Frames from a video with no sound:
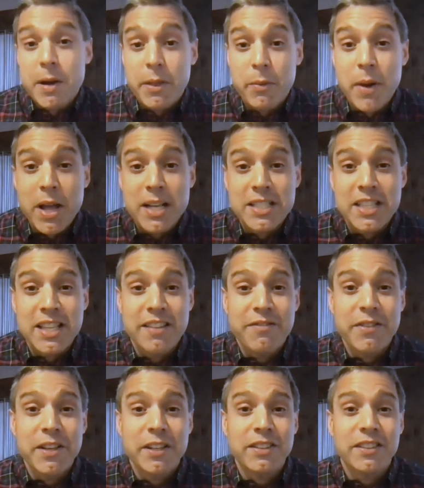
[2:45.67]
by the way, is in the
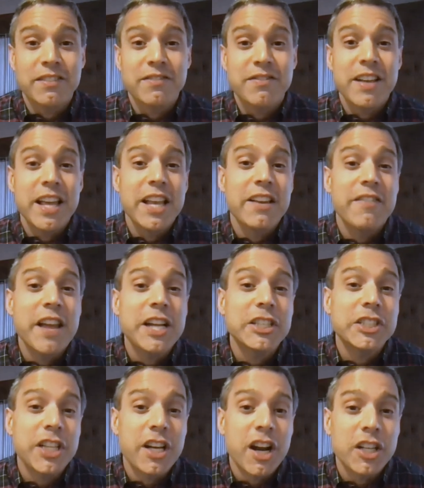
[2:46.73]
field of
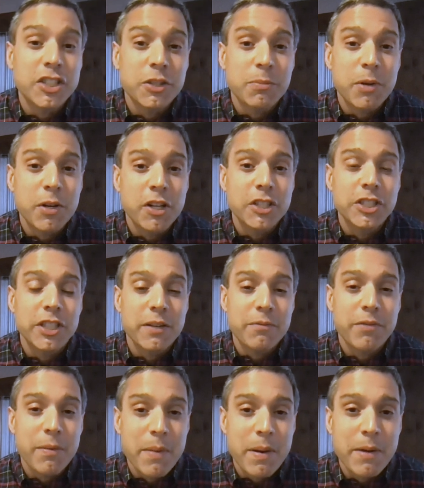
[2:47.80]
innovation and entrepreneurship
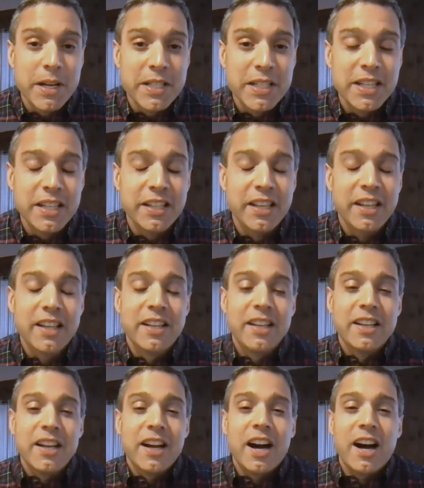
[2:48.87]
from MIT.
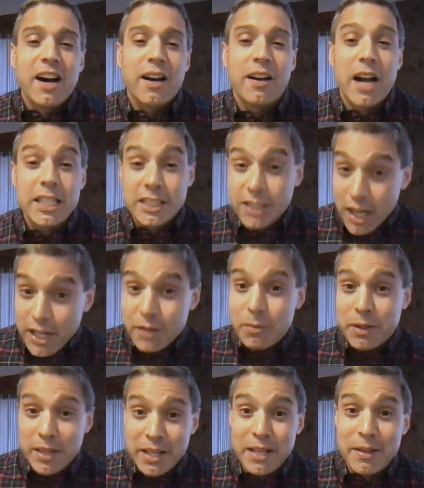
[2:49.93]
I studied
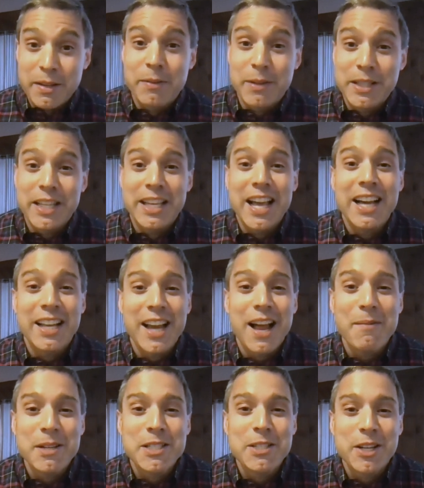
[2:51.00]
with the
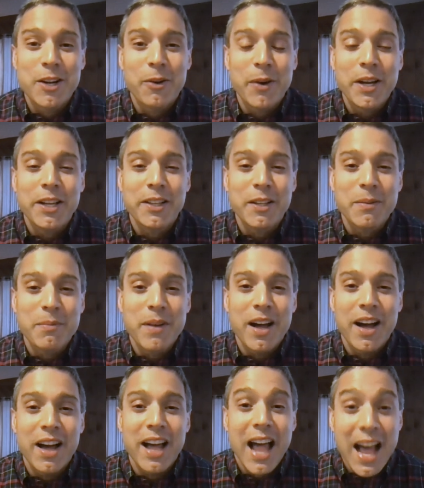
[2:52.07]
economics curriculum
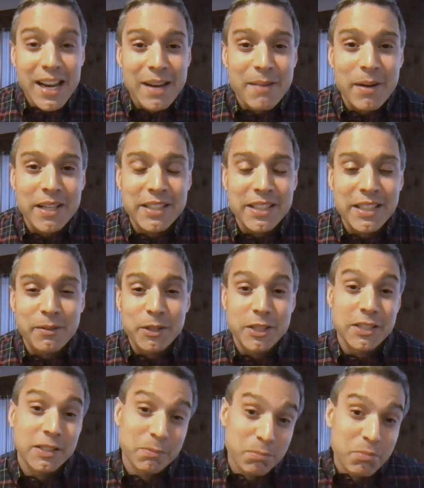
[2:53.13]
at MIT, which
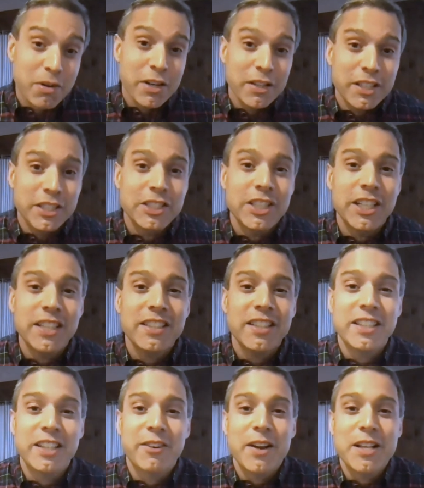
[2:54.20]
is pretty legit
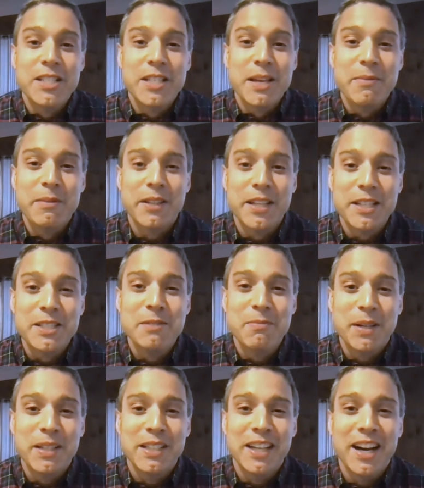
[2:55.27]
in the grand scheme of things.
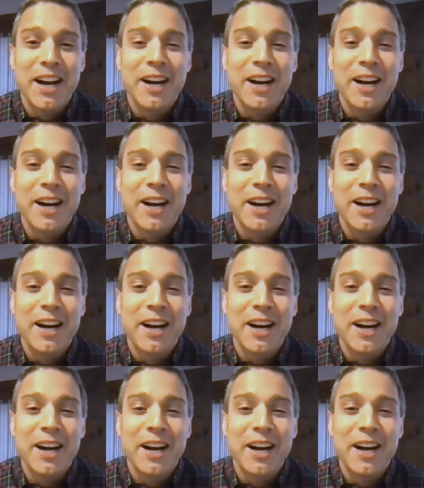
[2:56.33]
But